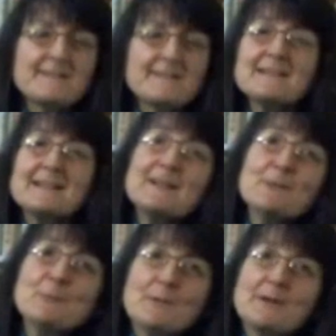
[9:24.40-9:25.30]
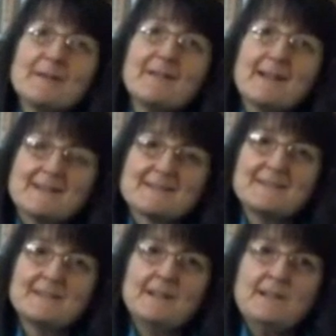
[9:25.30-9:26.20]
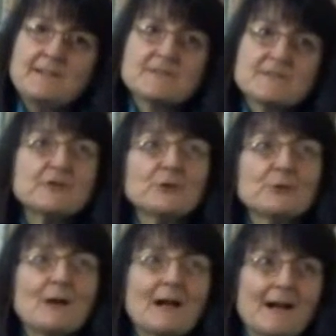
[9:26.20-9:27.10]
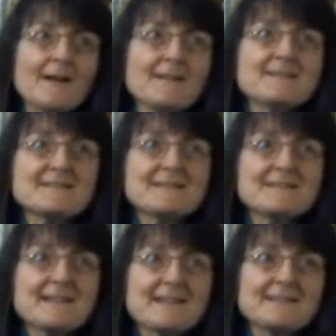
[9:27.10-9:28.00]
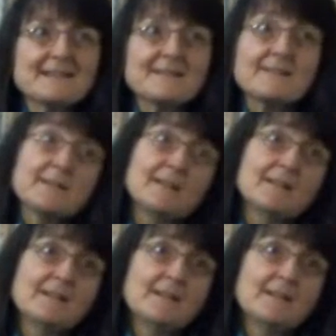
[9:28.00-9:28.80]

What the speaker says: basically opened my eyes to understanding that